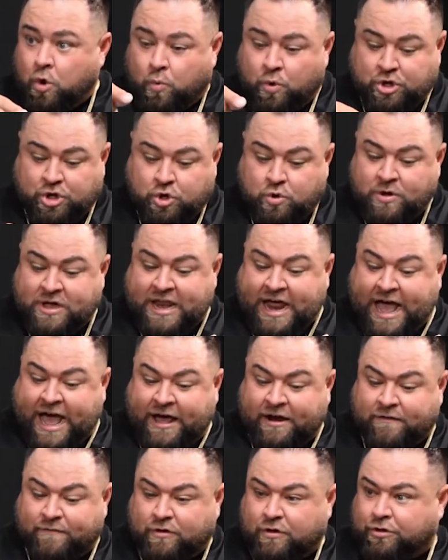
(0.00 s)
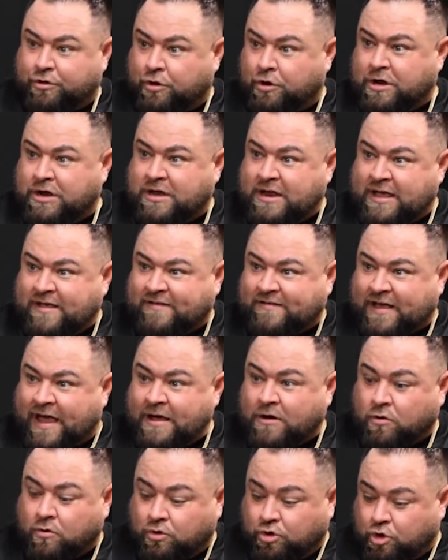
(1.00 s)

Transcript: When you get out of the 30-day cycle,